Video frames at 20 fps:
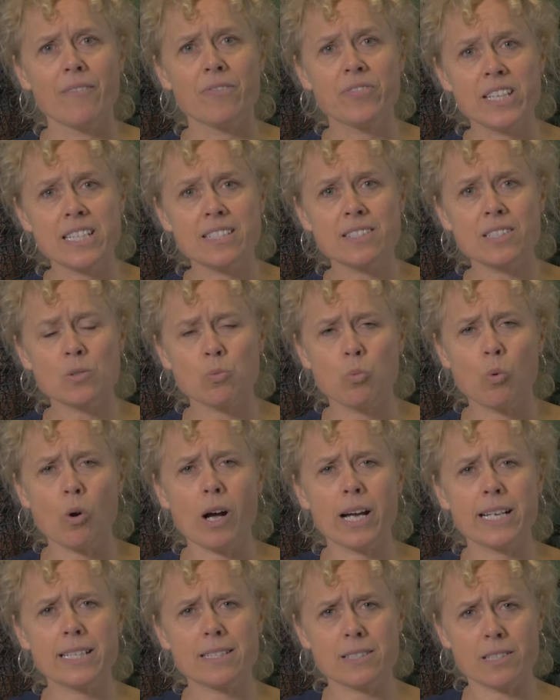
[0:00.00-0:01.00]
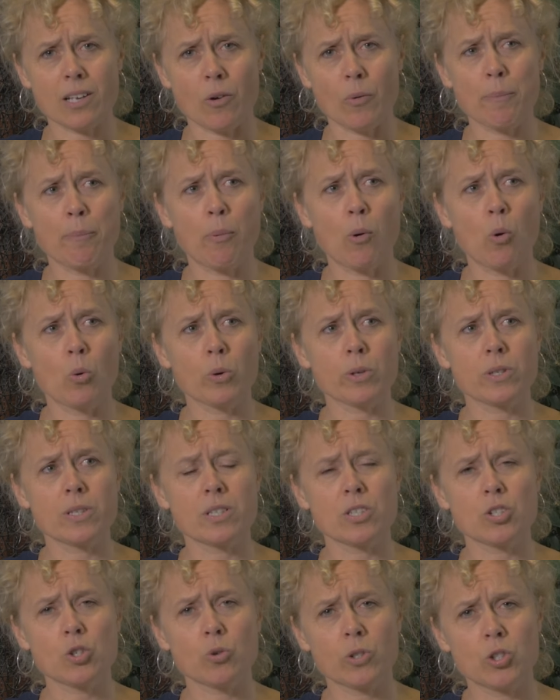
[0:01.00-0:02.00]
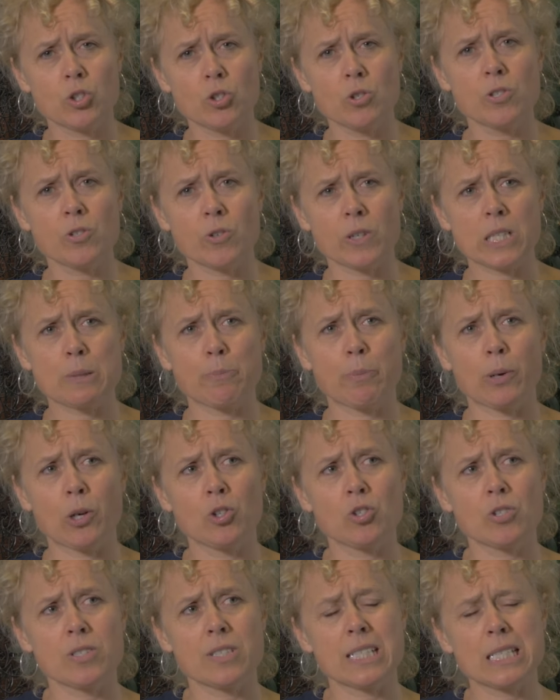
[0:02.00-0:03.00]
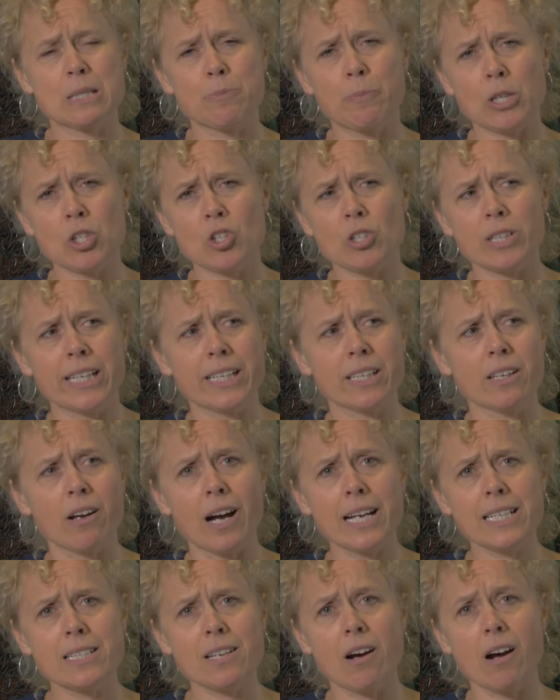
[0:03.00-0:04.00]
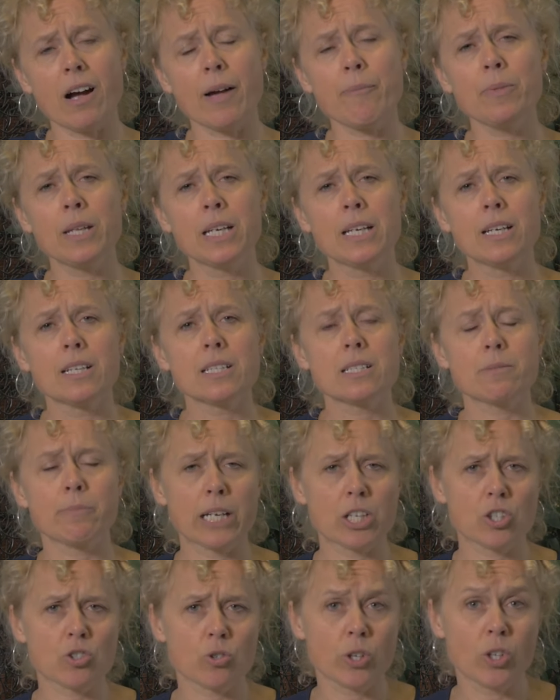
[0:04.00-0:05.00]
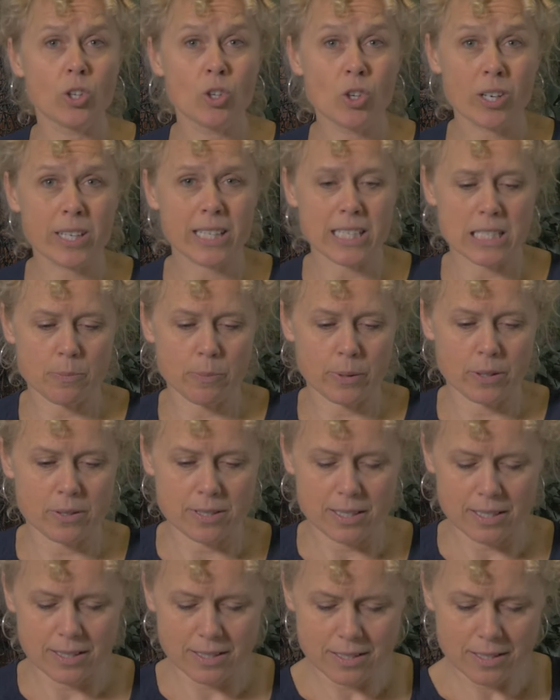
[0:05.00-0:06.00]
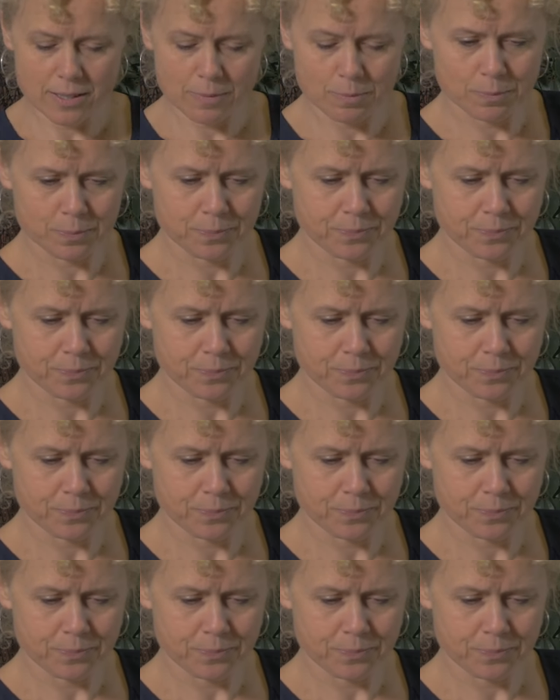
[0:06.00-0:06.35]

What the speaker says: This is why it's so important to reduce your exposures, especially at night time, to make sure you're not exposed to this.